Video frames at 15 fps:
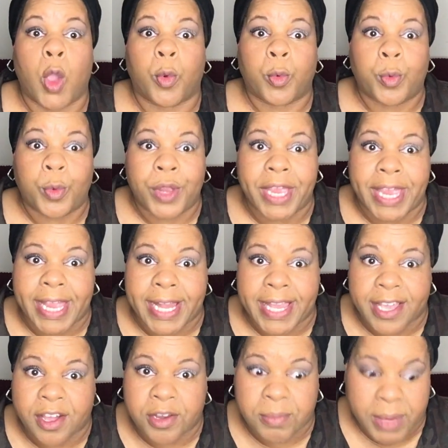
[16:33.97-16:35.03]
Really
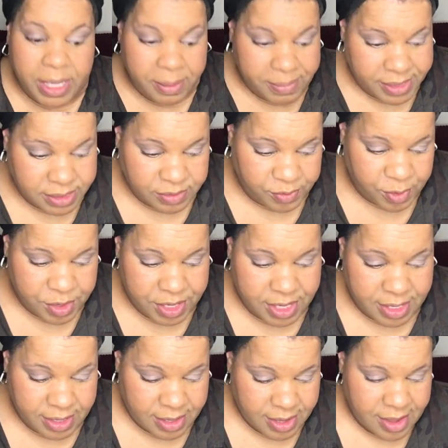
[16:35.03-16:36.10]
gonna make a mess for you.
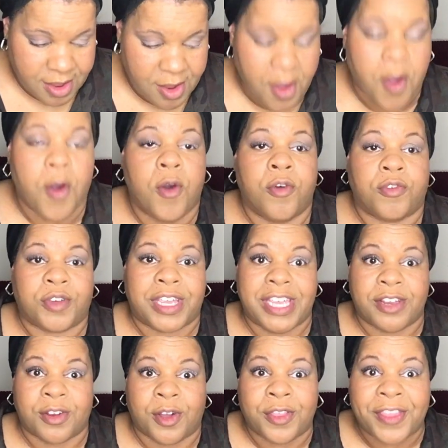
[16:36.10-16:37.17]
Over
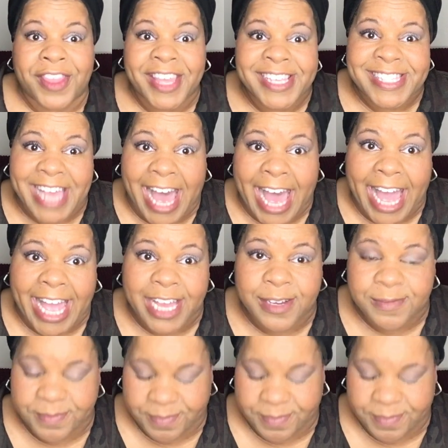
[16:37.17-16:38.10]
here on this eye.